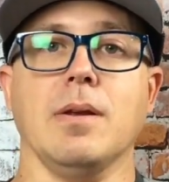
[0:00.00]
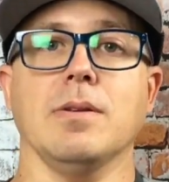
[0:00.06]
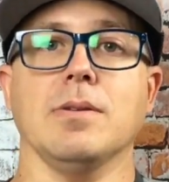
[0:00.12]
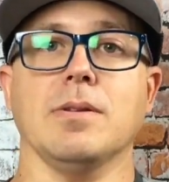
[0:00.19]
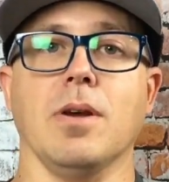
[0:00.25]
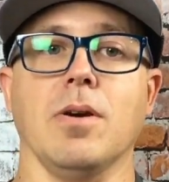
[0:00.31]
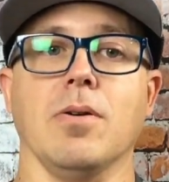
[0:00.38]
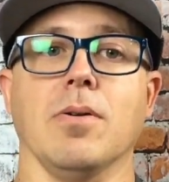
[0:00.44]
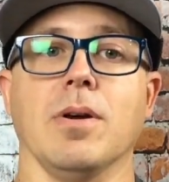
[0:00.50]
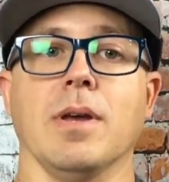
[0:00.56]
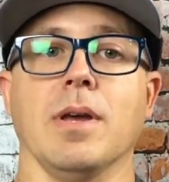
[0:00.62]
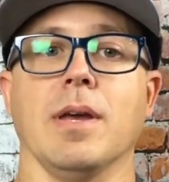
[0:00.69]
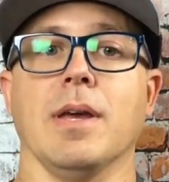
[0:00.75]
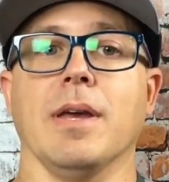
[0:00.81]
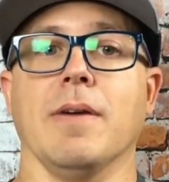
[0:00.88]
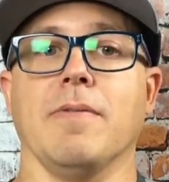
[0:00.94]
So,
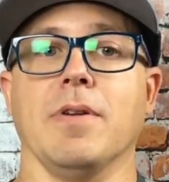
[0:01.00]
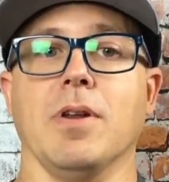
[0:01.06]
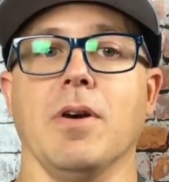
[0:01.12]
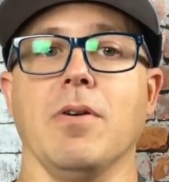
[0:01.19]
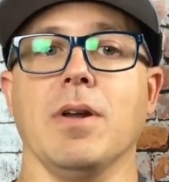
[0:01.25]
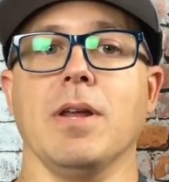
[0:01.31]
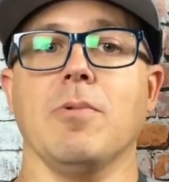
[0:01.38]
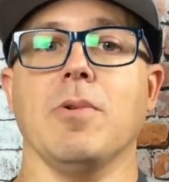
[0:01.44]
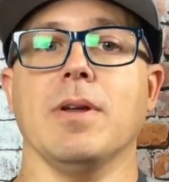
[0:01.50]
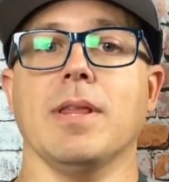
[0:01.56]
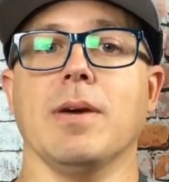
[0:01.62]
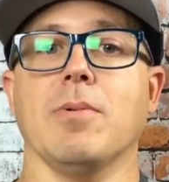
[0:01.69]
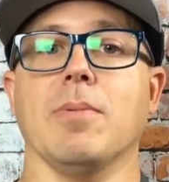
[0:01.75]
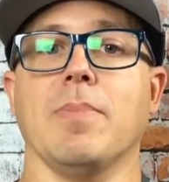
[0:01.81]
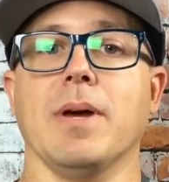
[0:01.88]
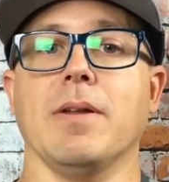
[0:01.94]
if you know anyone
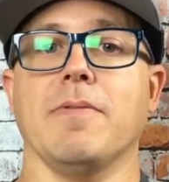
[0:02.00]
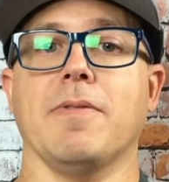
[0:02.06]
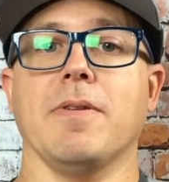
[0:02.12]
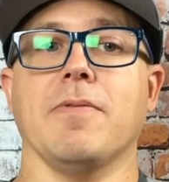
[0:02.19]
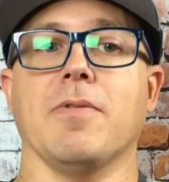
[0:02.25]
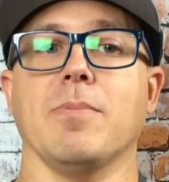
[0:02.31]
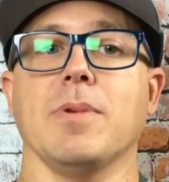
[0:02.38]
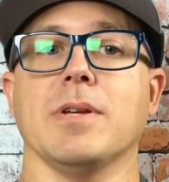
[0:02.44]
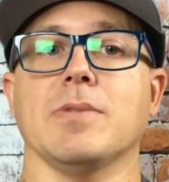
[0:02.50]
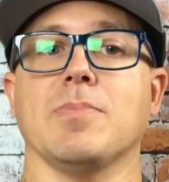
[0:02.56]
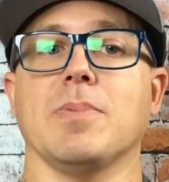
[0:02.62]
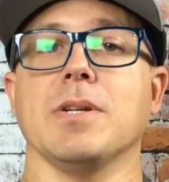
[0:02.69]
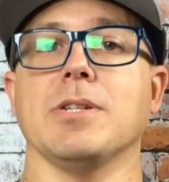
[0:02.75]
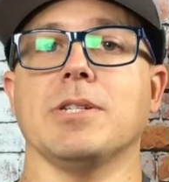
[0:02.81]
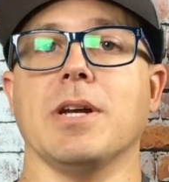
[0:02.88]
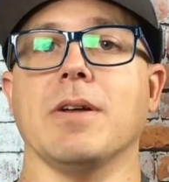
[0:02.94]
that would benefit from this,
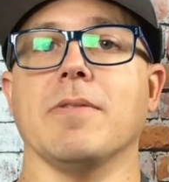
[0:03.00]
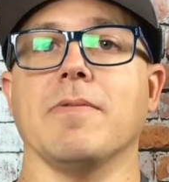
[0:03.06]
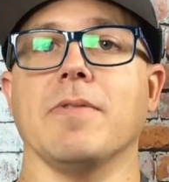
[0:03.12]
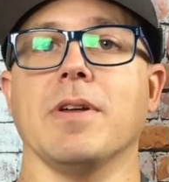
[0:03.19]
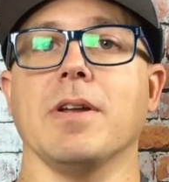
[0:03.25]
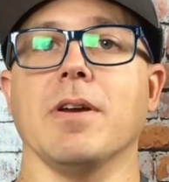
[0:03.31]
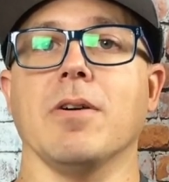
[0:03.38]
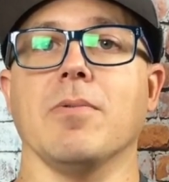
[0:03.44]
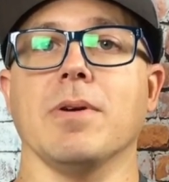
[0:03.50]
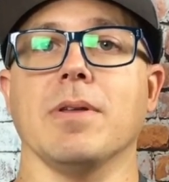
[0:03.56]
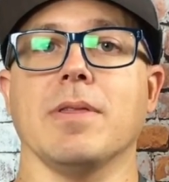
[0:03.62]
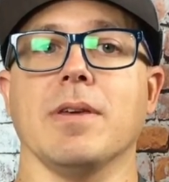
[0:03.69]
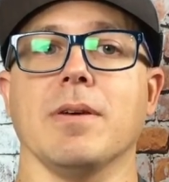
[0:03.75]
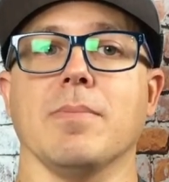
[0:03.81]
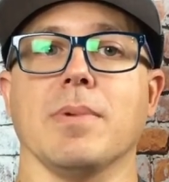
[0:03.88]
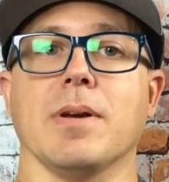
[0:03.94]
please share the video with
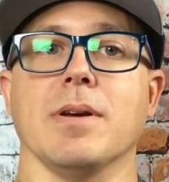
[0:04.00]
them,